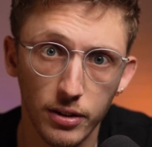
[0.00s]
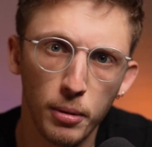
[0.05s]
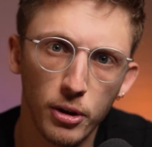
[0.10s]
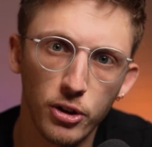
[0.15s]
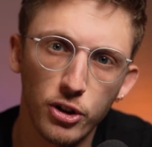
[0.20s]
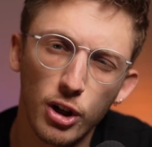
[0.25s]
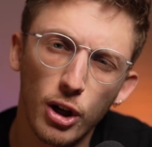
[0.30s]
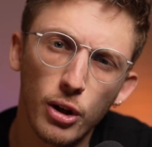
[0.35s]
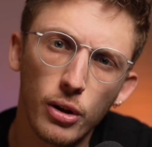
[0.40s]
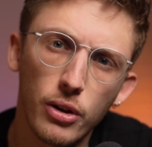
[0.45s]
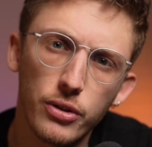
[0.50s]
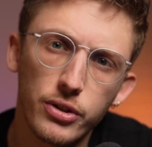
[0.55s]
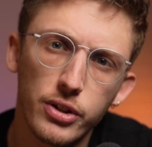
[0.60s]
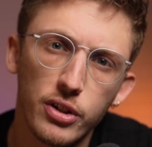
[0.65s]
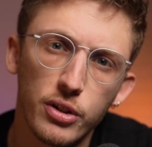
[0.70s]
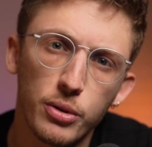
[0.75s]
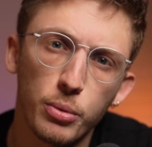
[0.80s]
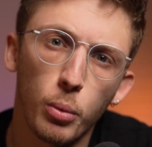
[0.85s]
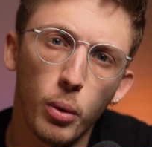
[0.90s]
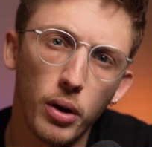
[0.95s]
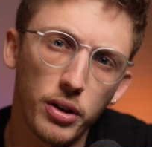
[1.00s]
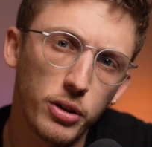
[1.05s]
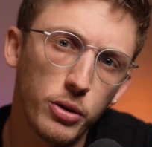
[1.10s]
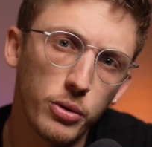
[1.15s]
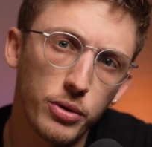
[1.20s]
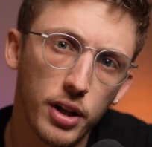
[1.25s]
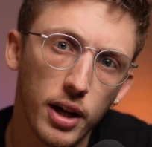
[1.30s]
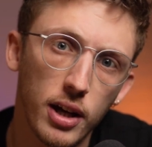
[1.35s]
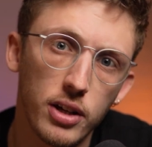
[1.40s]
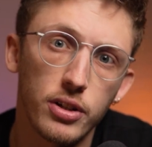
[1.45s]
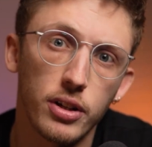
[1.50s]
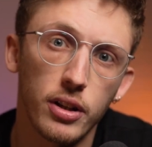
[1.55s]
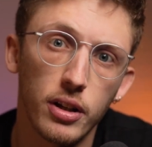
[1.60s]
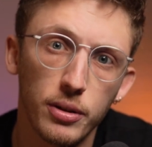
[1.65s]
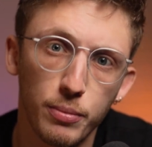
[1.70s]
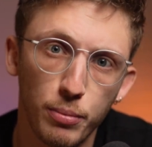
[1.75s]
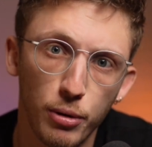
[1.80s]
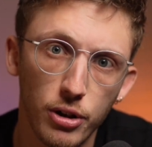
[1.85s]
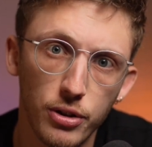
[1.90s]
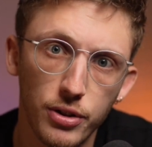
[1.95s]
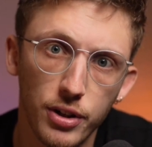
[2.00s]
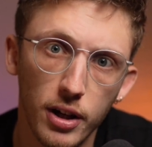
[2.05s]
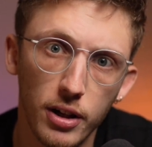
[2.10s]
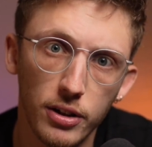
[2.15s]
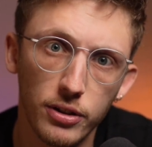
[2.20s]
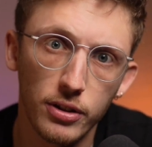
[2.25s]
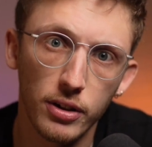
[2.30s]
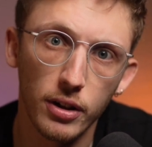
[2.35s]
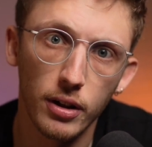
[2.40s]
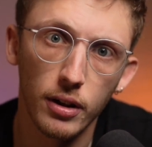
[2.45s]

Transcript: because logos are just one use case of this process.